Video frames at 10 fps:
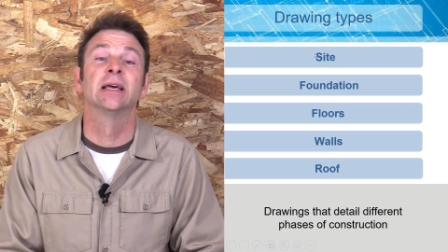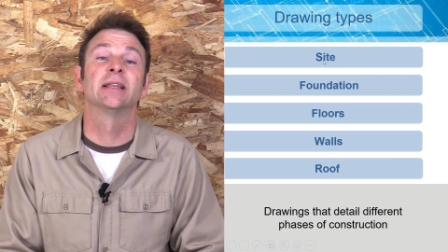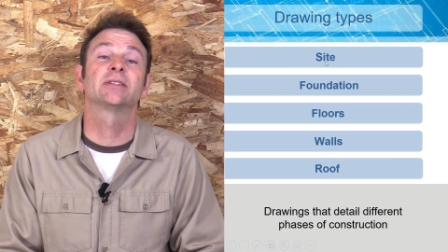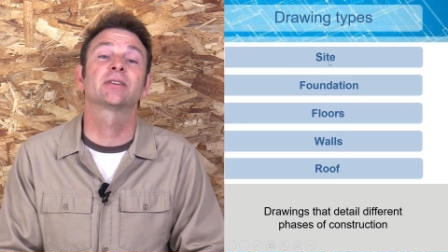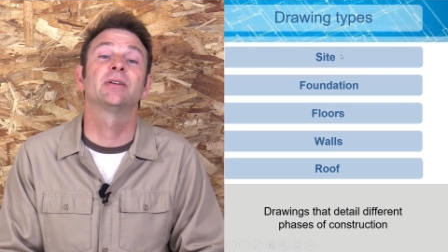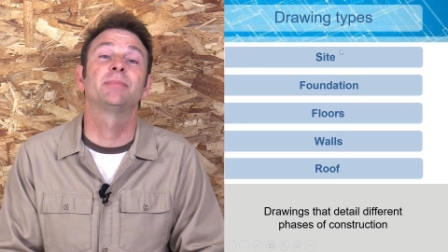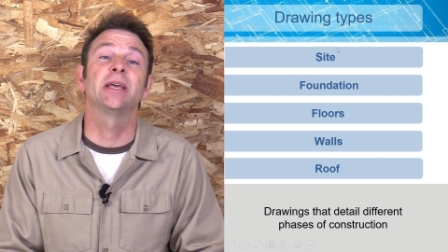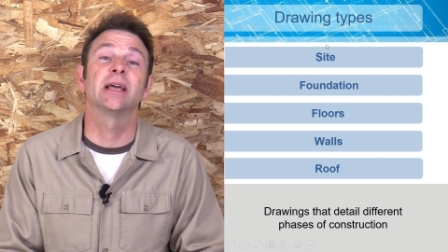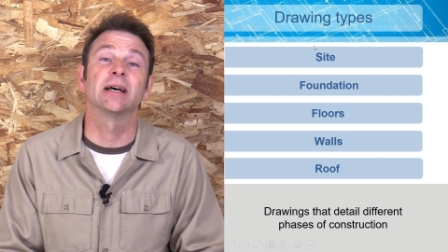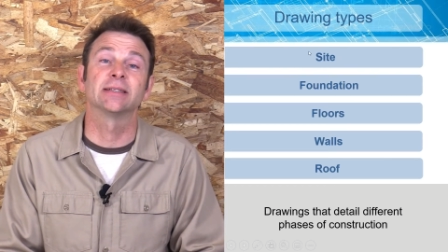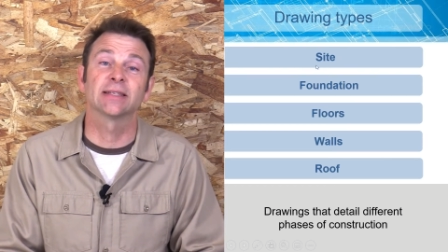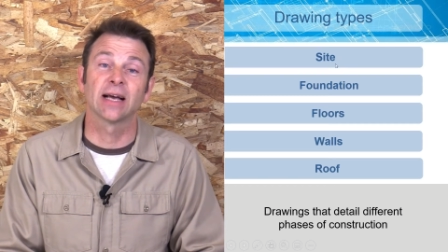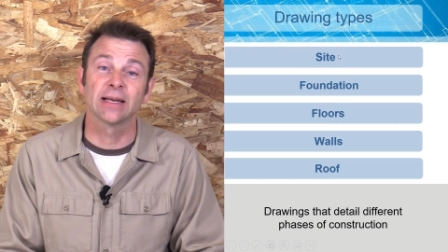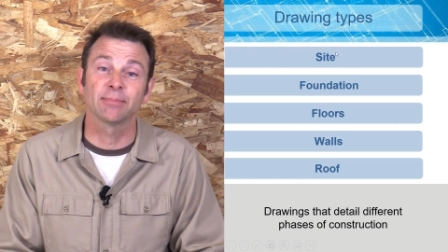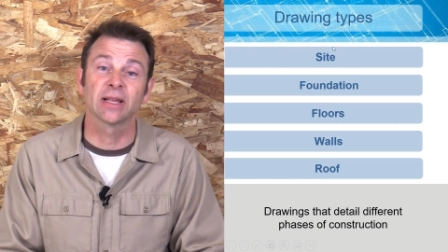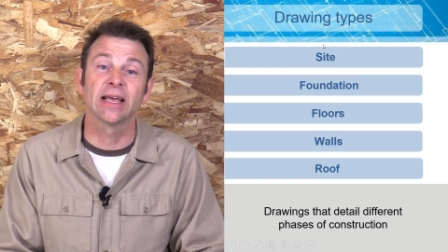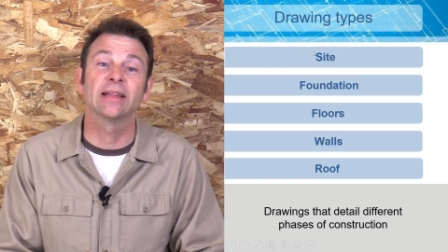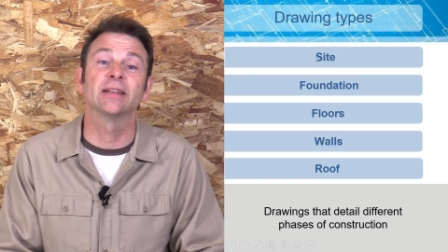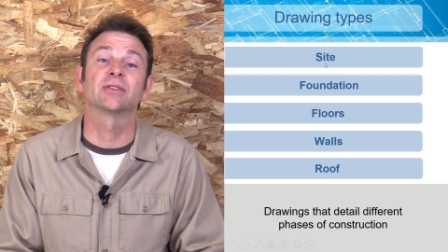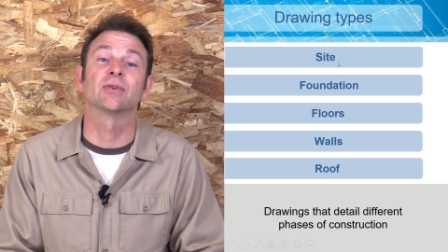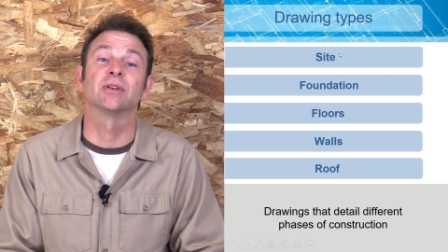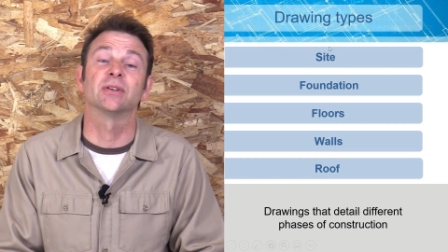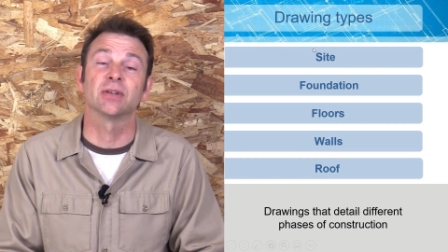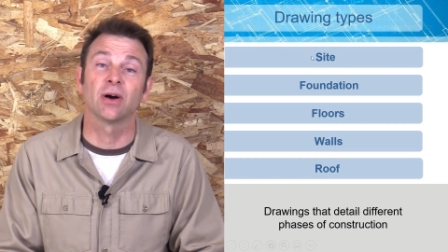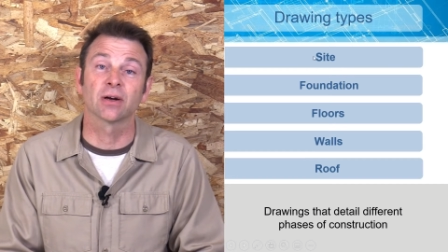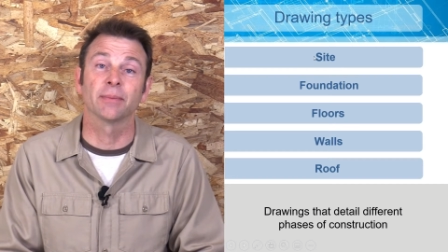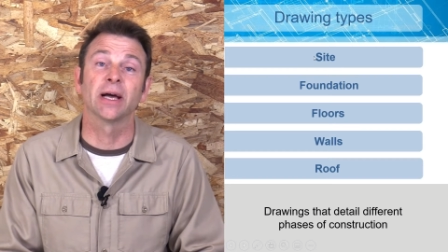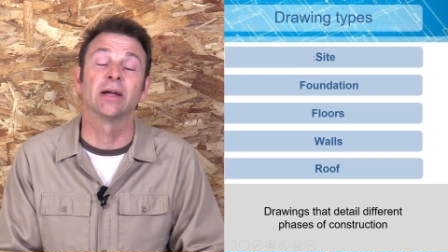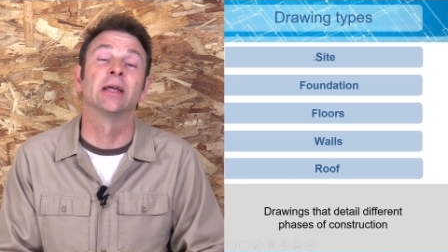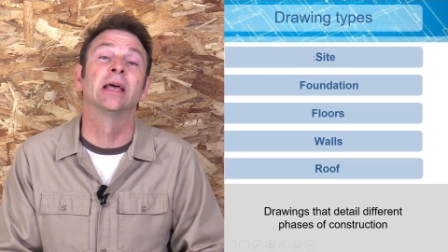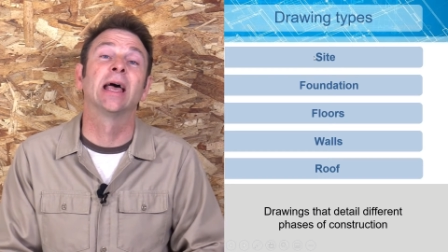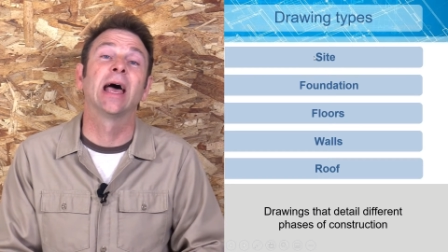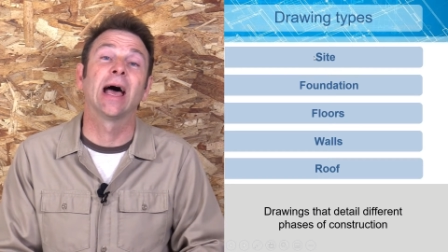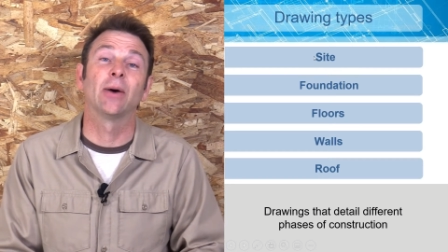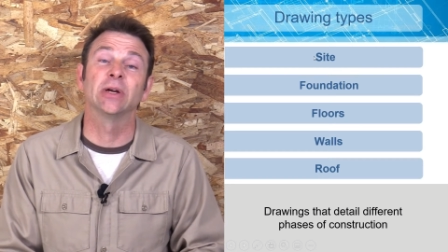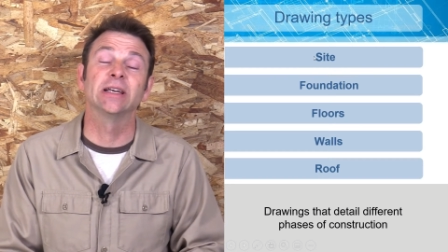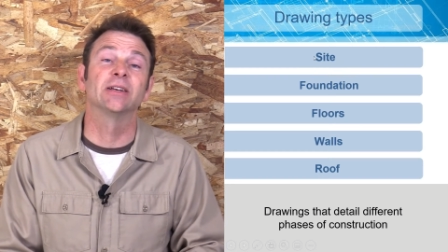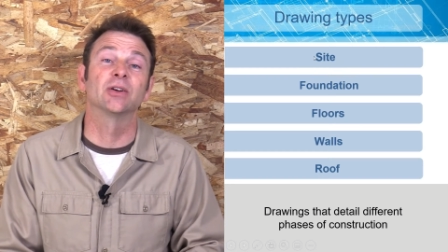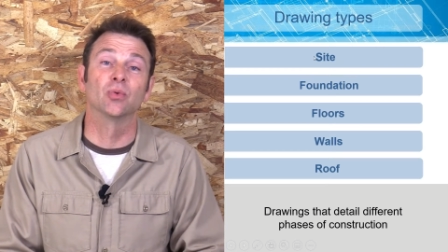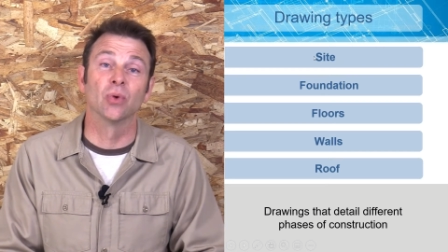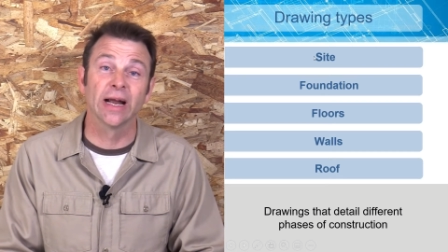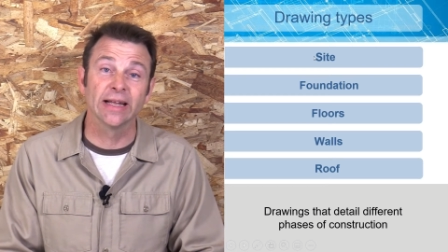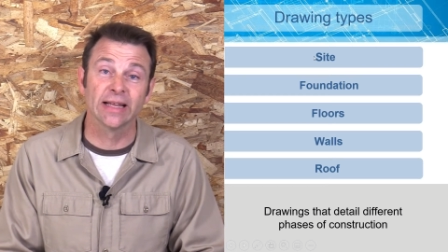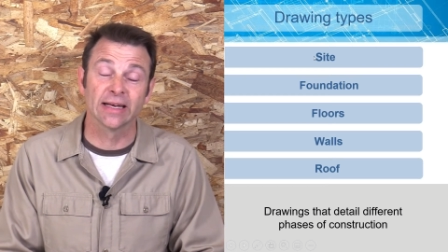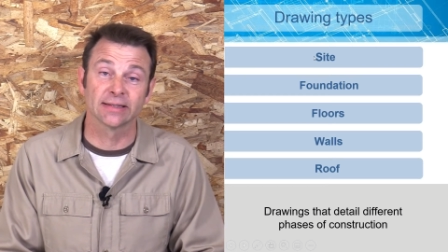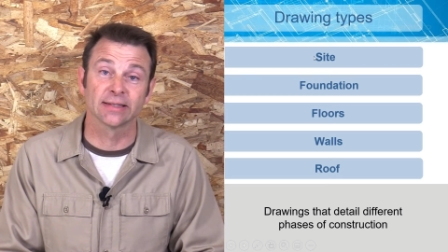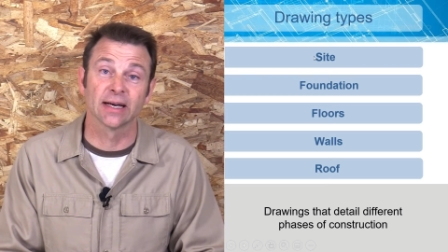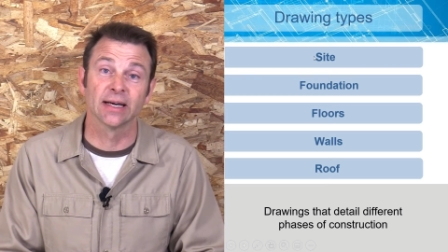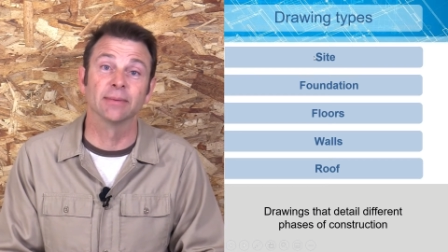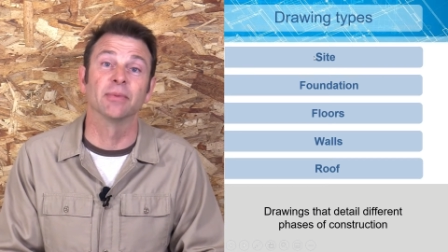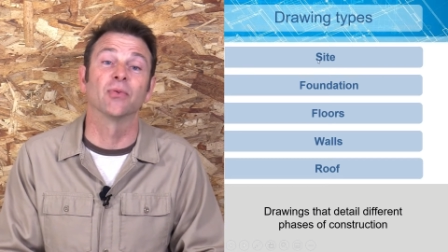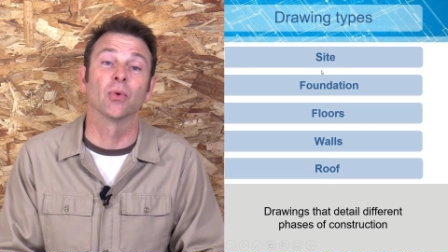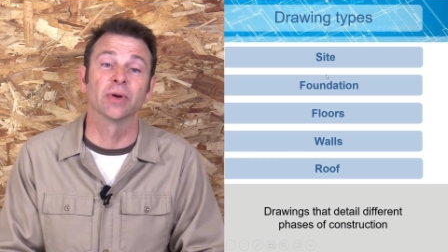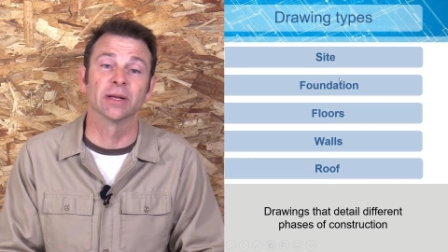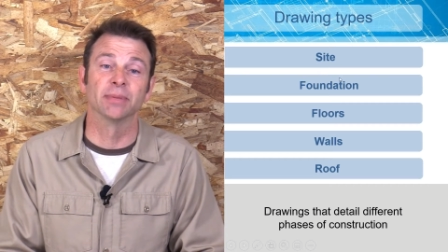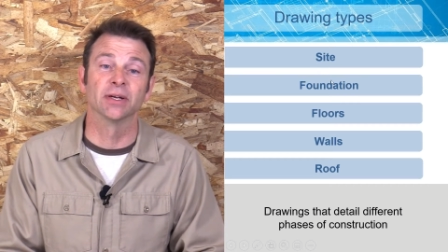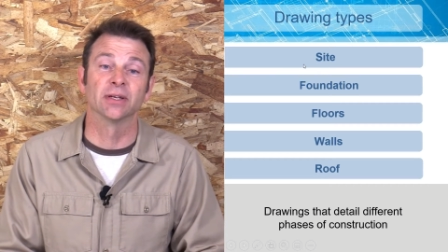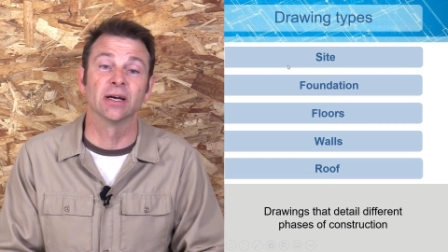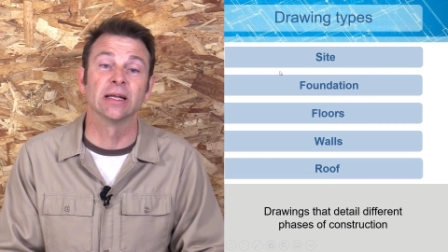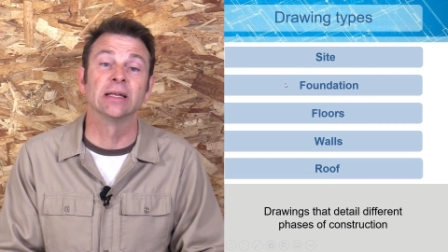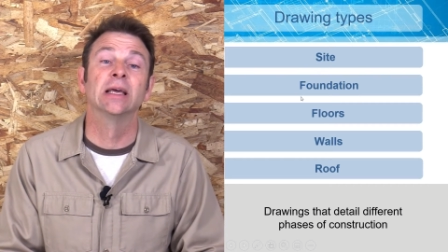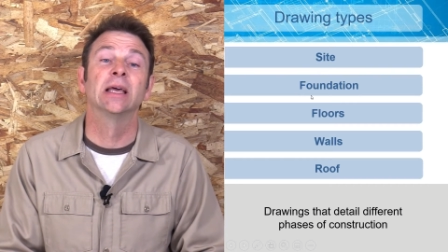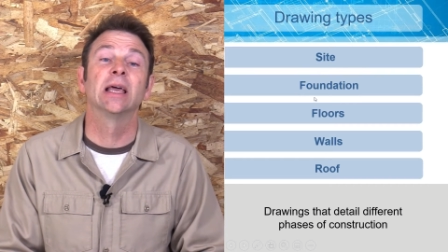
This could be a site plan that's going to talk about how we need to grade that site before we can build on it.